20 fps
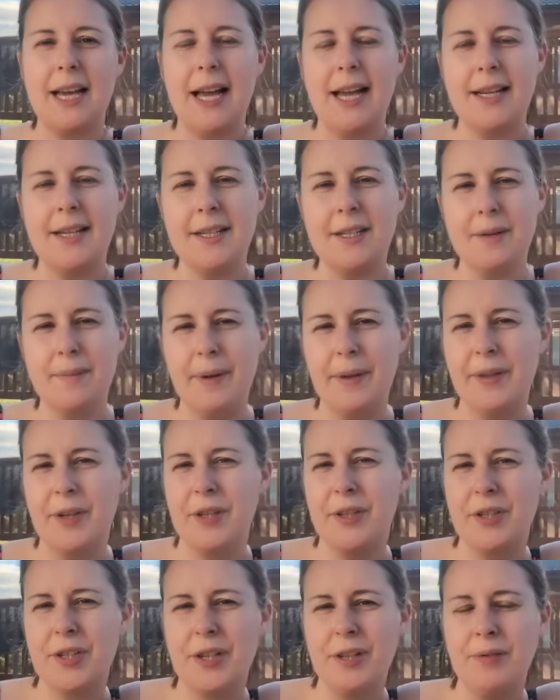that ended up on the
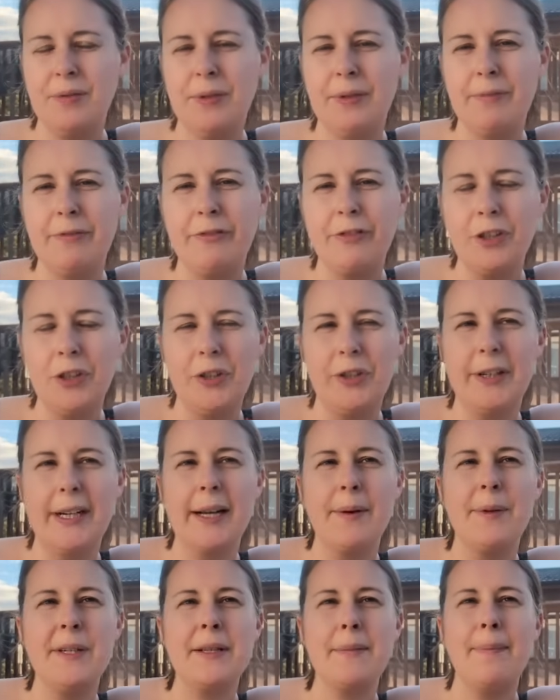cutting room floor, and
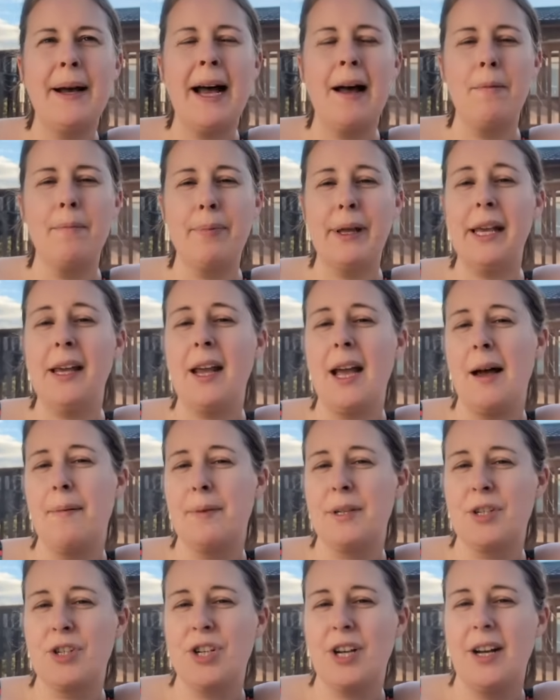it was about being
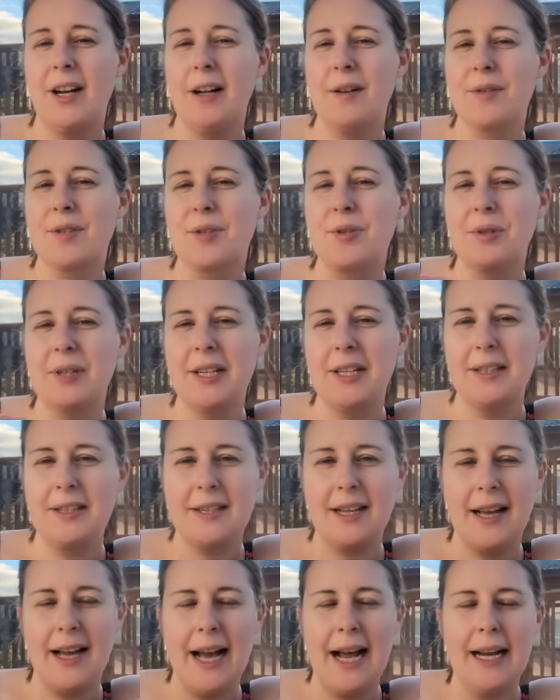amateur. I was talking
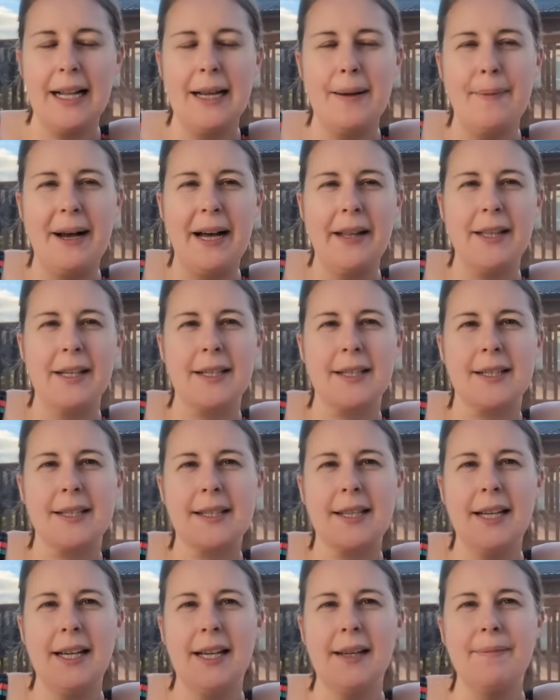to Ali about this
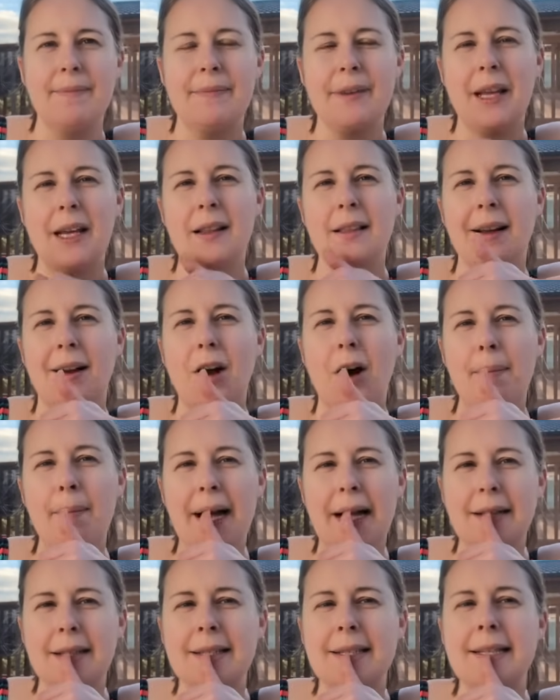in, in the
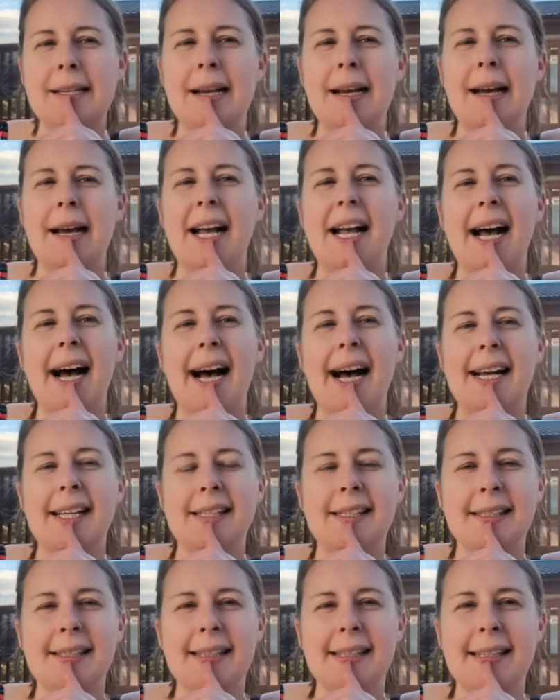comments.
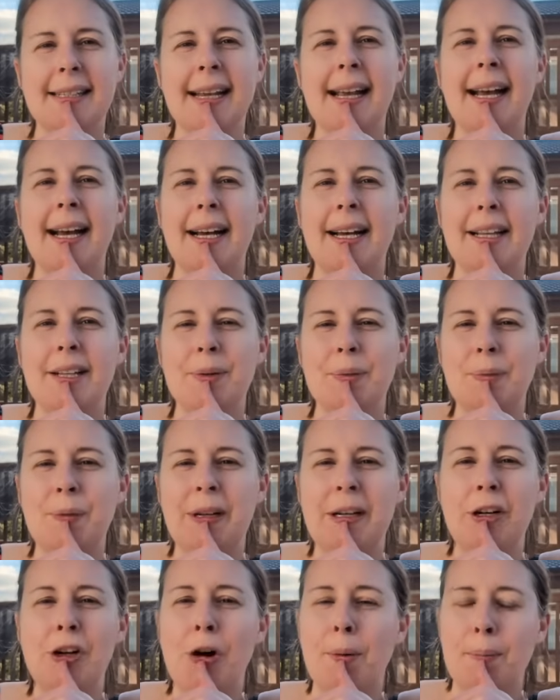And yeah,
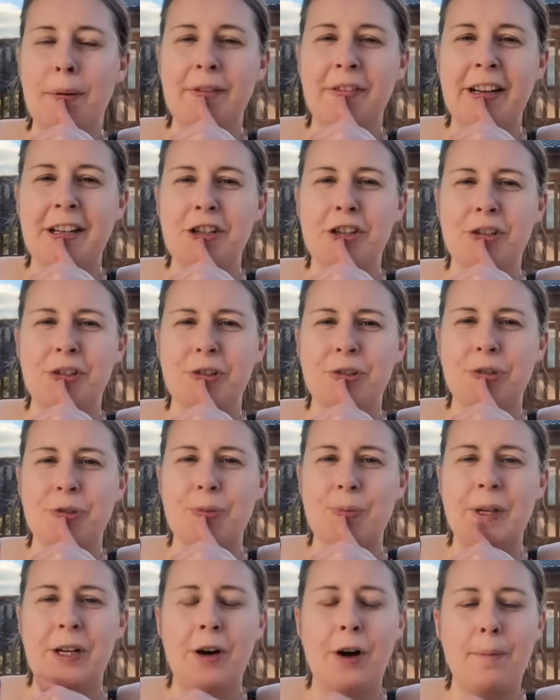we're not professionals.
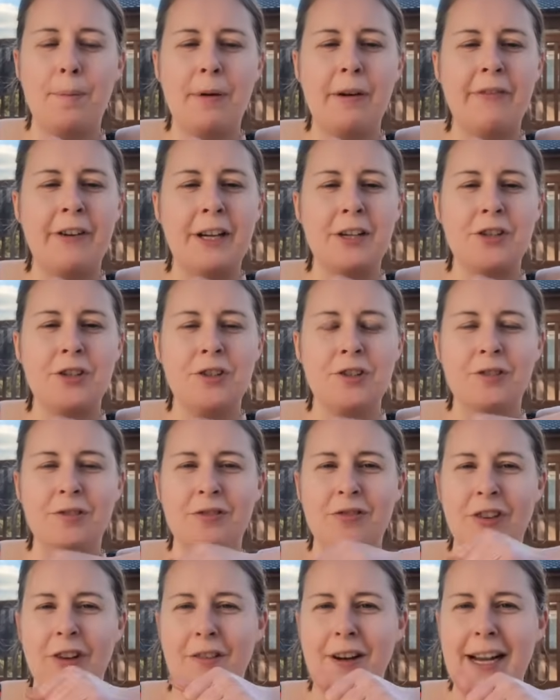We're not professional
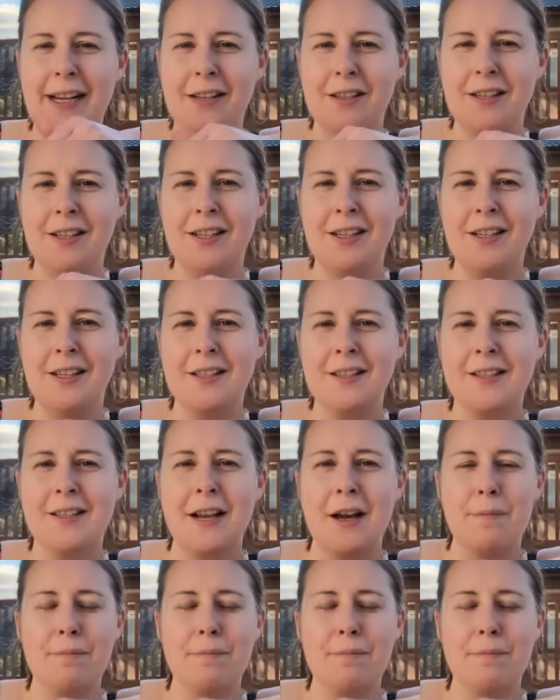directors,